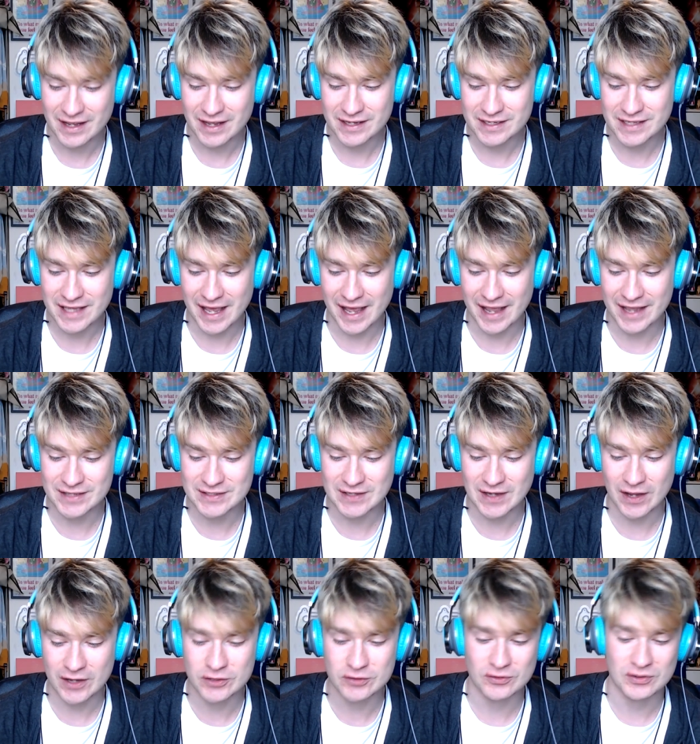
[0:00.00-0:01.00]
Yeah, it's
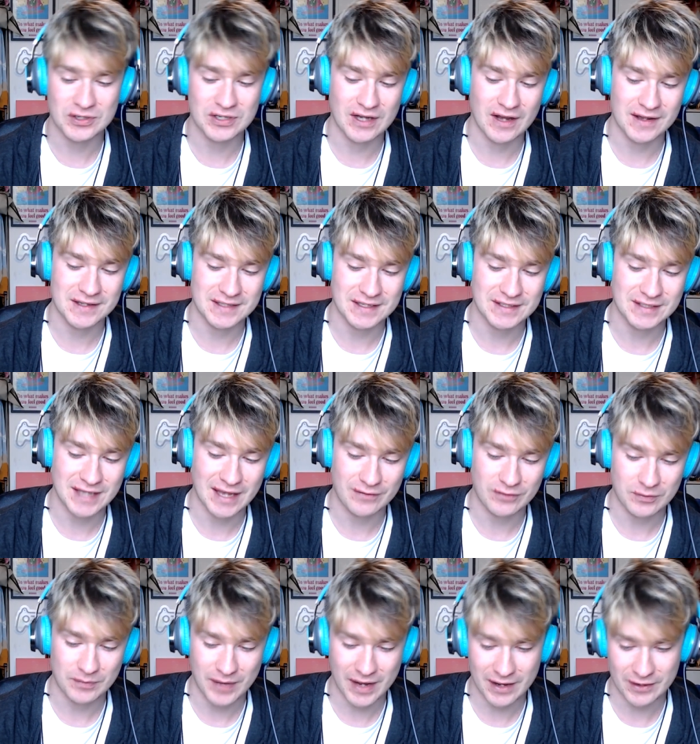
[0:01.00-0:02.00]

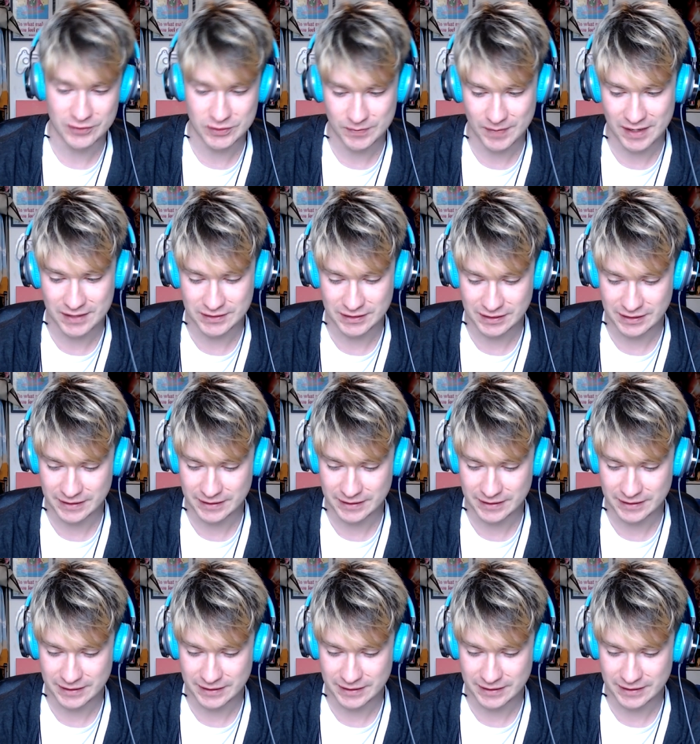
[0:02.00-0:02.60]
£197 basically